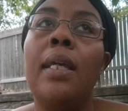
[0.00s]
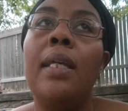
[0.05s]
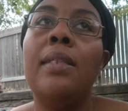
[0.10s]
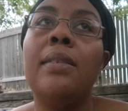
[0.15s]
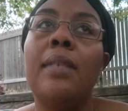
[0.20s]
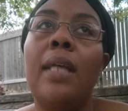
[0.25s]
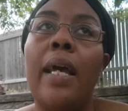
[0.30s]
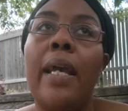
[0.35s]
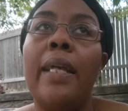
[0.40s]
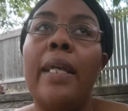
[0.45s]

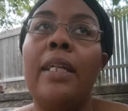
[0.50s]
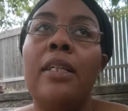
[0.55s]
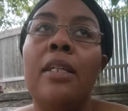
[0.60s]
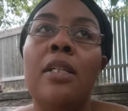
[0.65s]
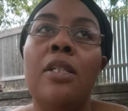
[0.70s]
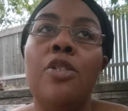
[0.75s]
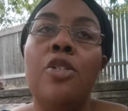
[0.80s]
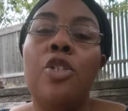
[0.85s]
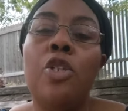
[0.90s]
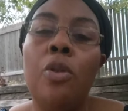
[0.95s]
he's, like,
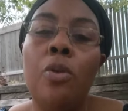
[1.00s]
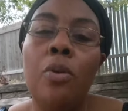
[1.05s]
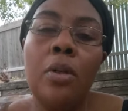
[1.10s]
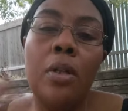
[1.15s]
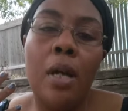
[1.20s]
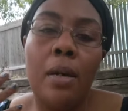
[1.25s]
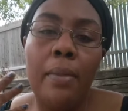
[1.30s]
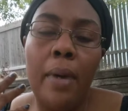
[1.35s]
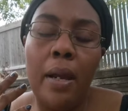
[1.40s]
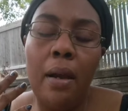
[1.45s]

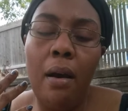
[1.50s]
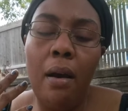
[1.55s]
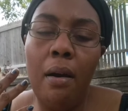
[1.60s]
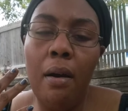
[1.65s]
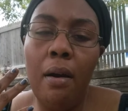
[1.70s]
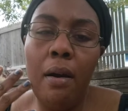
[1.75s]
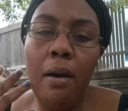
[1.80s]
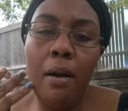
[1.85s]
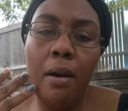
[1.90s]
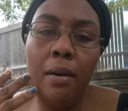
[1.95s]
chewing on my
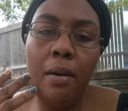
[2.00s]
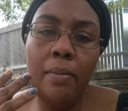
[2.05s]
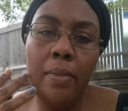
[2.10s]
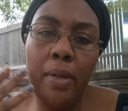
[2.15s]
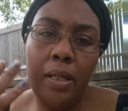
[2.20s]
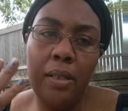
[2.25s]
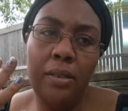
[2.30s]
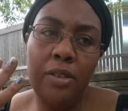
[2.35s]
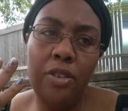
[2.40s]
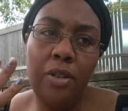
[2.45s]
arm
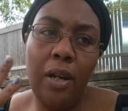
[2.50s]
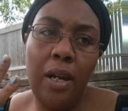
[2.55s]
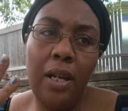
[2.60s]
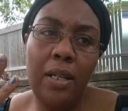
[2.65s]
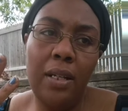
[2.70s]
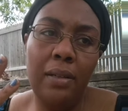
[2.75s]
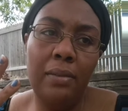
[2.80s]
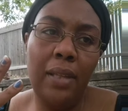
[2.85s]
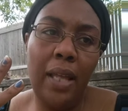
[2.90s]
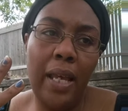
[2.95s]
and trying
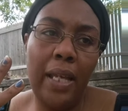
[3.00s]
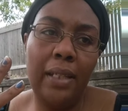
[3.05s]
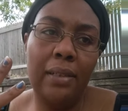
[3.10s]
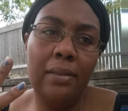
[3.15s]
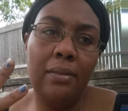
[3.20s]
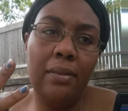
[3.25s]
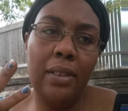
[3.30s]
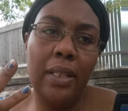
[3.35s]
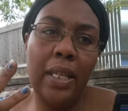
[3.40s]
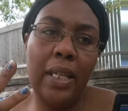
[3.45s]
to like
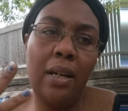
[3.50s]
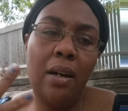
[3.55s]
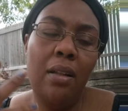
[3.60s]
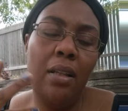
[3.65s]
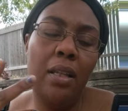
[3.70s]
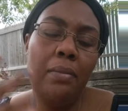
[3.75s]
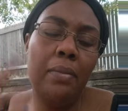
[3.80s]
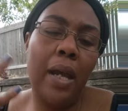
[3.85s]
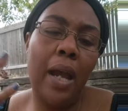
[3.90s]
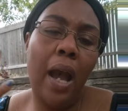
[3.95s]
lick
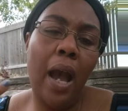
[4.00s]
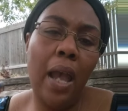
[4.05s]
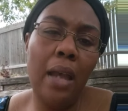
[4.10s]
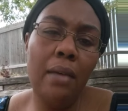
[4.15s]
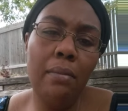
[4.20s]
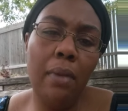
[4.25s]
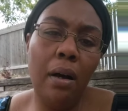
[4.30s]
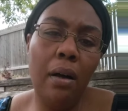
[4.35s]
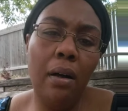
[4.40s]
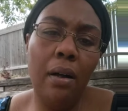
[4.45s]
all in my
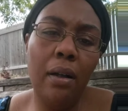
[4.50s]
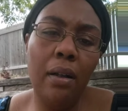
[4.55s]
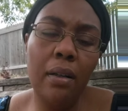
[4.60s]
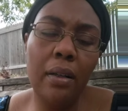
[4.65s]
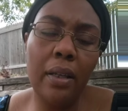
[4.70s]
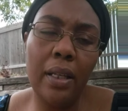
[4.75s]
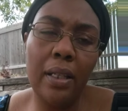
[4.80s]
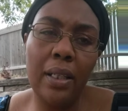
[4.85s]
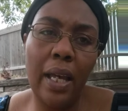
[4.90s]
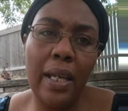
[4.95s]

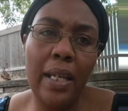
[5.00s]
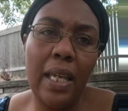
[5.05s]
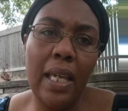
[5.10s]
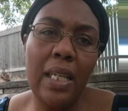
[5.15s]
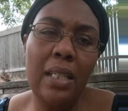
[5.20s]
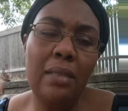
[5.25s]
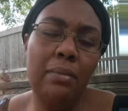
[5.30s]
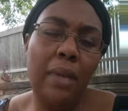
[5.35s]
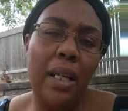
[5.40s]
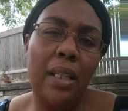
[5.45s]
eyeball and like
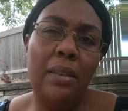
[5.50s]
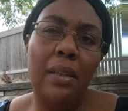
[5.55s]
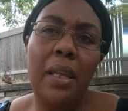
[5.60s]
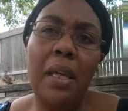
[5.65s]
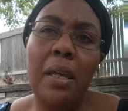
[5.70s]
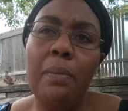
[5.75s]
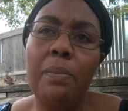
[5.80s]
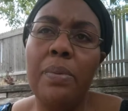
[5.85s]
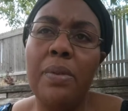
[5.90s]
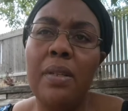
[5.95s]
eat my
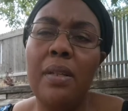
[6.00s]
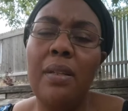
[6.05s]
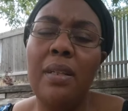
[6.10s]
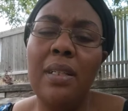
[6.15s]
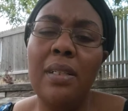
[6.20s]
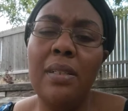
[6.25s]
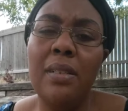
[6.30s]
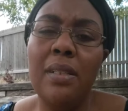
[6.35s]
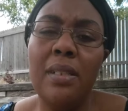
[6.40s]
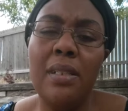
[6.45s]
lips and
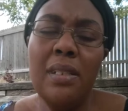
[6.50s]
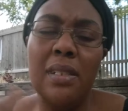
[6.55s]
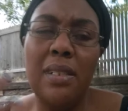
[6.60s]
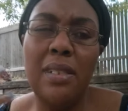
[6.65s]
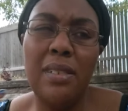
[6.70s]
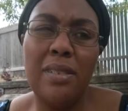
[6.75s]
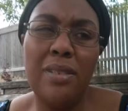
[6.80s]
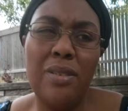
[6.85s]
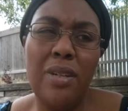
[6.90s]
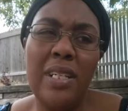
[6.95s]
he's just,
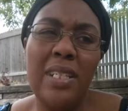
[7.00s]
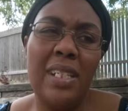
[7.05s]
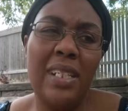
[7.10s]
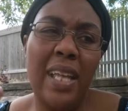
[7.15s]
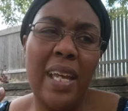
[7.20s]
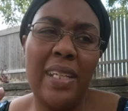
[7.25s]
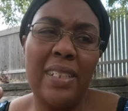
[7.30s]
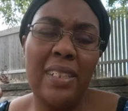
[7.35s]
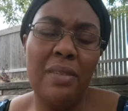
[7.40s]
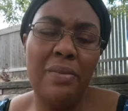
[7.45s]
just trying to
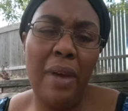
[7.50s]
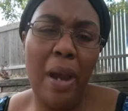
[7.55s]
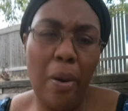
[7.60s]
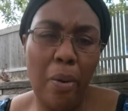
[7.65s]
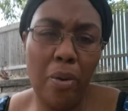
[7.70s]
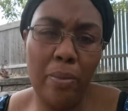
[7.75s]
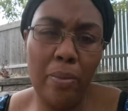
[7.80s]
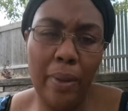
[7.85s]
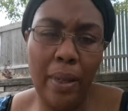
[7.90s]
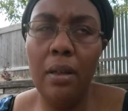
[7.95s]
like
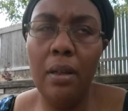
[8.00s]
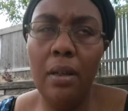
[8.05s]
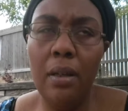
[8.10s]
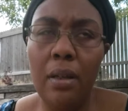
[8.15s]
devour me